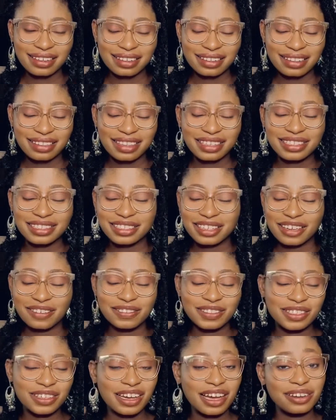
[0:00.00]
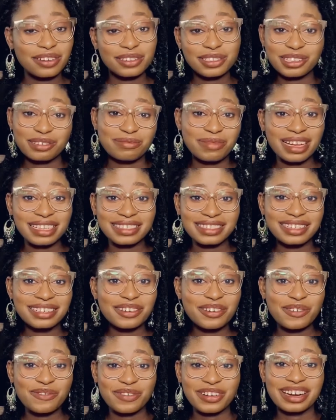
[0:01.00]
This gives you an
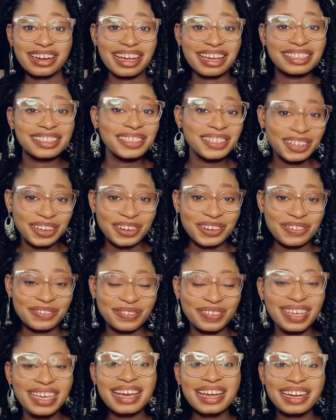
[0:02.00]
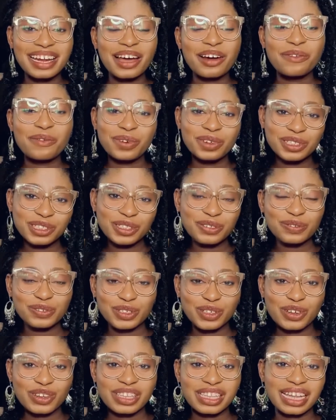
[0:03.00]
automatic overnight curve. Now once you've
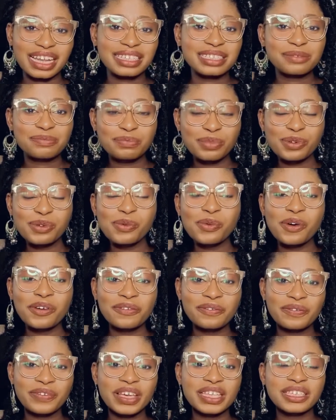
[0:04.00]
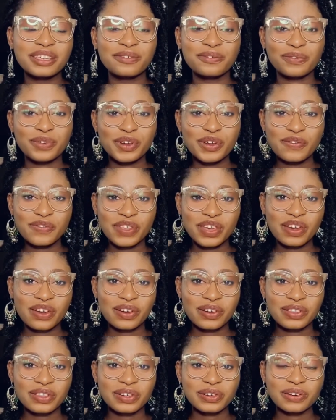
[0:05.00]
done that, put one foot in front of the
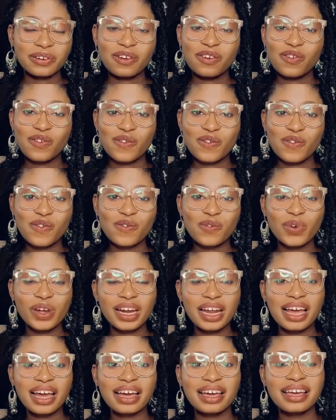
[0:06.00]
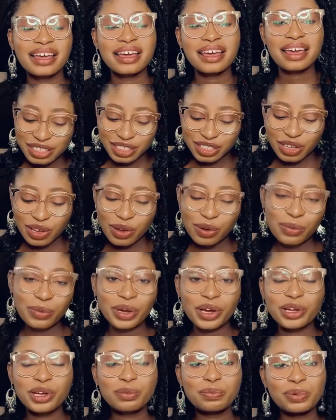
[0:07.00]
other. Voila! So we're
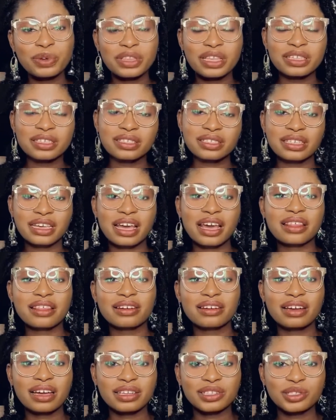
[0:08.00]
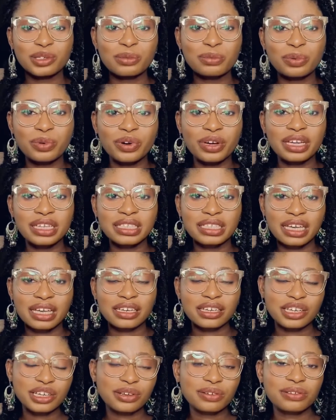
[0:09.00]
gonna put this together at some point
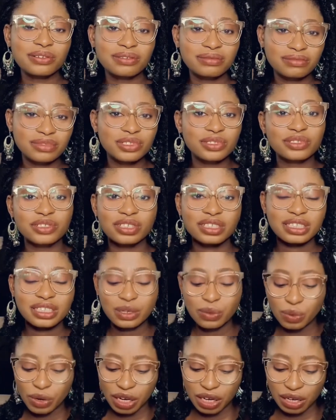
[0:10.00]
and to just see what it